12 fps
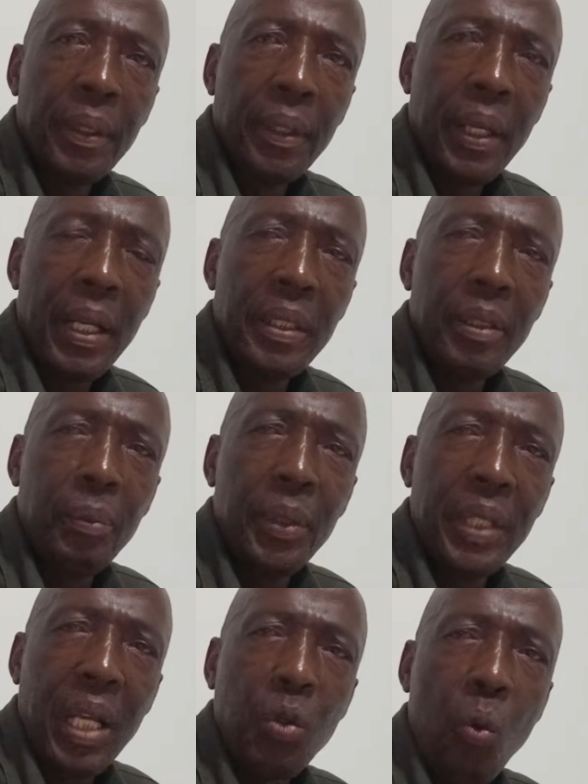can
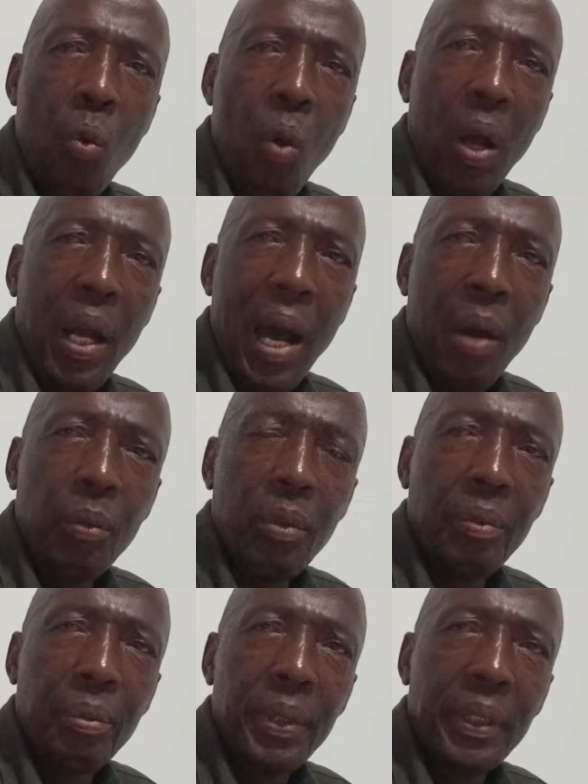simply just walk out
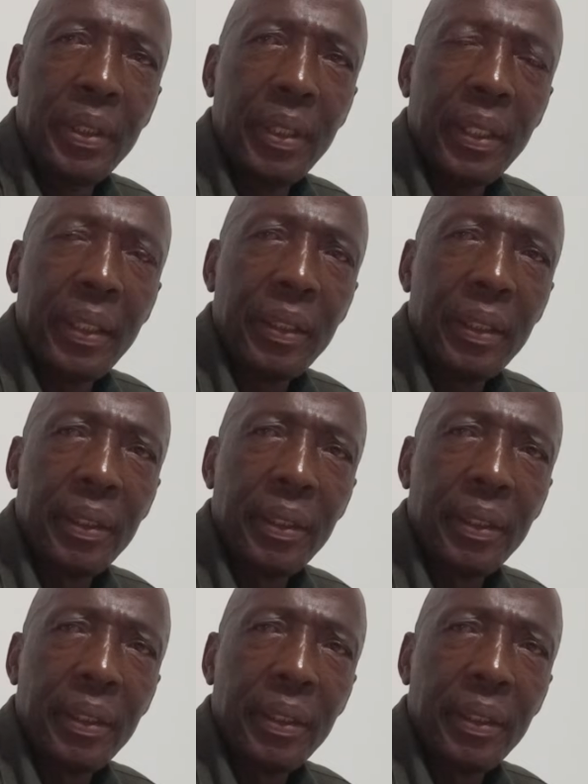of prison like